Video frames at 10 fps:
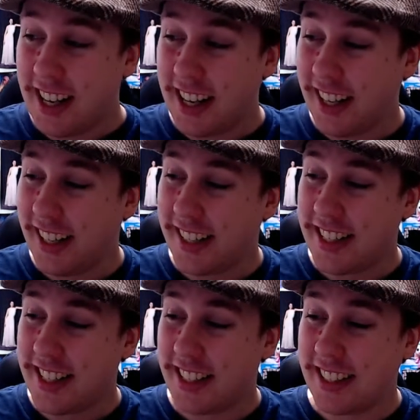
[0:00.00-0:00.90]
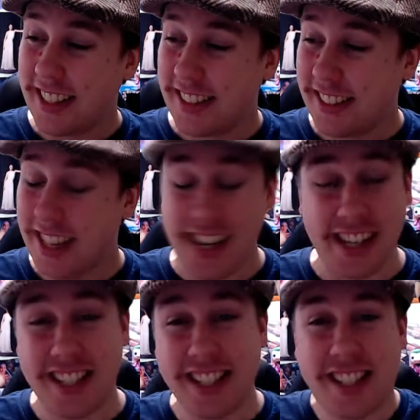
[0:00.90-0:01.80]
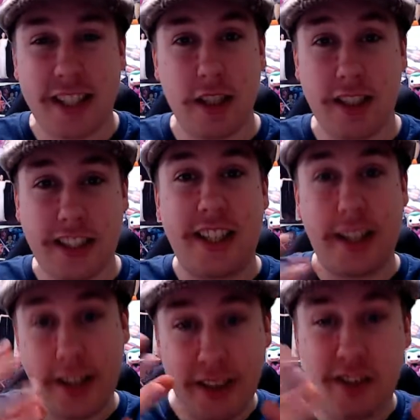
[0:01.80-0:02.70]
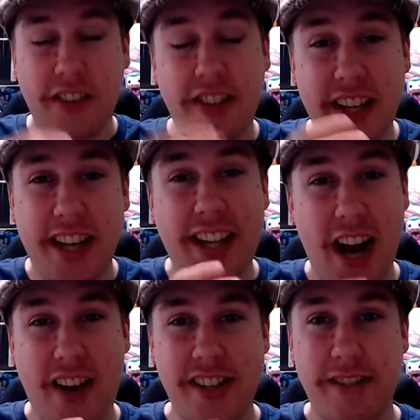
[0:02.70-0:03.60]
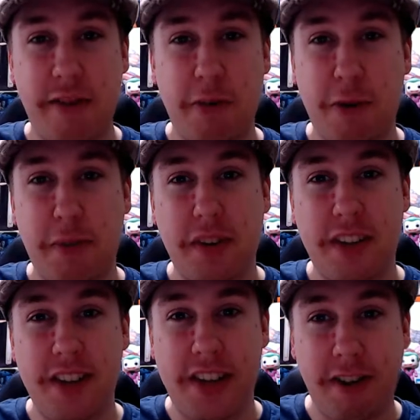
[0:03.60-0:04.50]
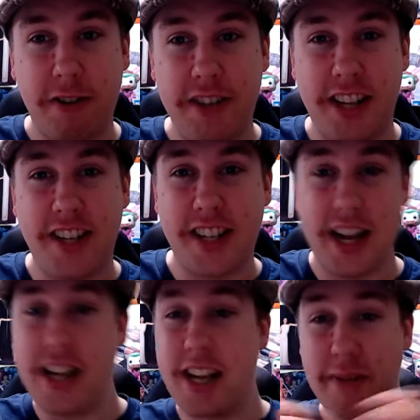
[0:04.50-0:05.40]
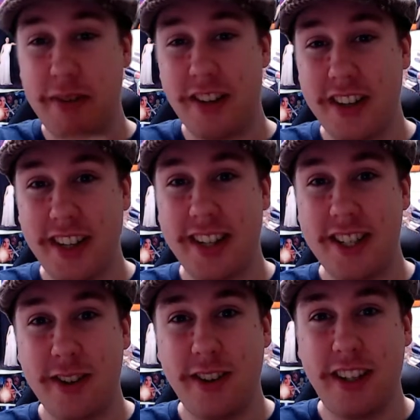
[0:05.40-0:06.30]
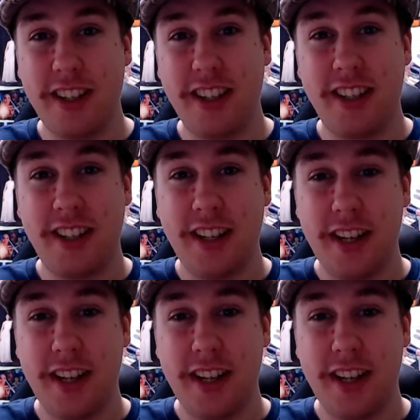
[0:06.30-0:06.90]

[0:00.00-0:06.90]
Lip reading: And yeah, it's like they've got their character from Crypt of the Necrodancer and they've put it into